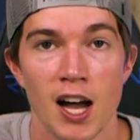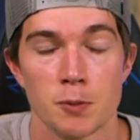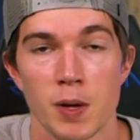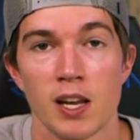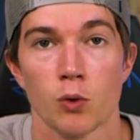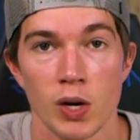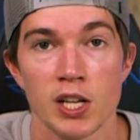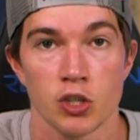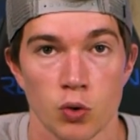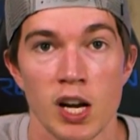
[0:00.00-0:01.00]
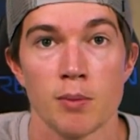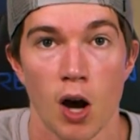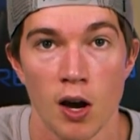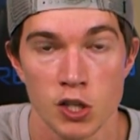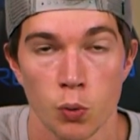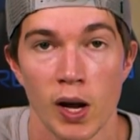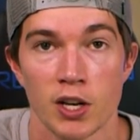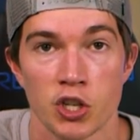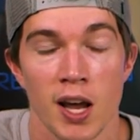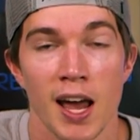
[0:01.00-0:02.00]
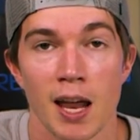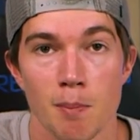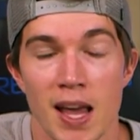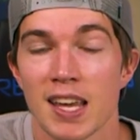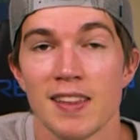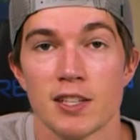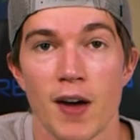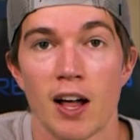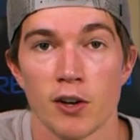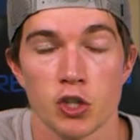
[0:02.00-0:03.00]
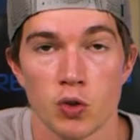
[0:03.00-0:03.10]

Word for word: O Ds being restreamed on Twitch and making these Valorant